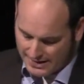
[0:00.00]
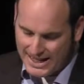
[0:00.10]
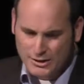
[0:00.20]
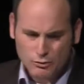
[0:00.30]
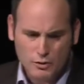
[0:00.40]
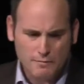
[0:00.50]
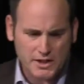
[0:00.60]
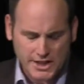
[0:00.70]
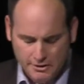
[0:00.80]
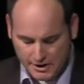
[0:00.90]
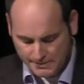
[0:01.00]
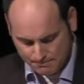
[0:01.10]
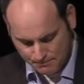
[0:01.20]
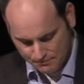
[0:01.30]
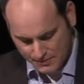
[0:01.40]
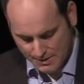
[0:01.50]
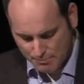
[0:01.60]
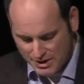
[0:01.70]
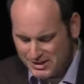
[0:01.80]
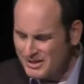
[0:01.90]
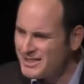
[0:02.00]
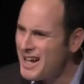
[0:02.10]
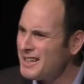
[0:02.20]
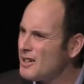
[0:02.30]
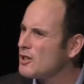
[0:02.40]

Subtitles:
That's what we've been hearing, but it does not